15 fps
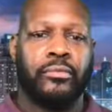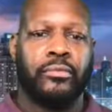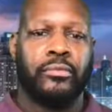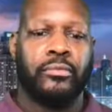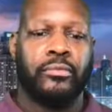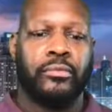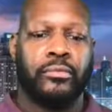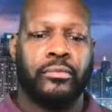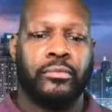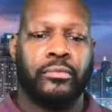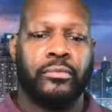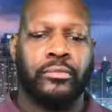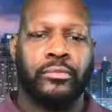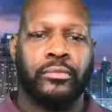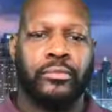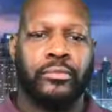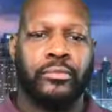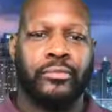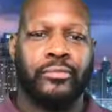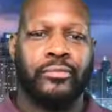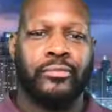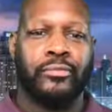it's
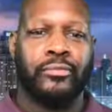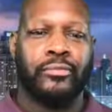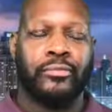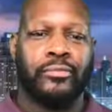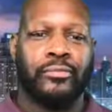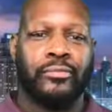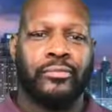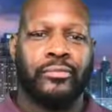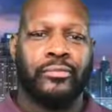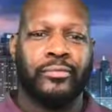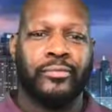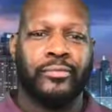not called a biography,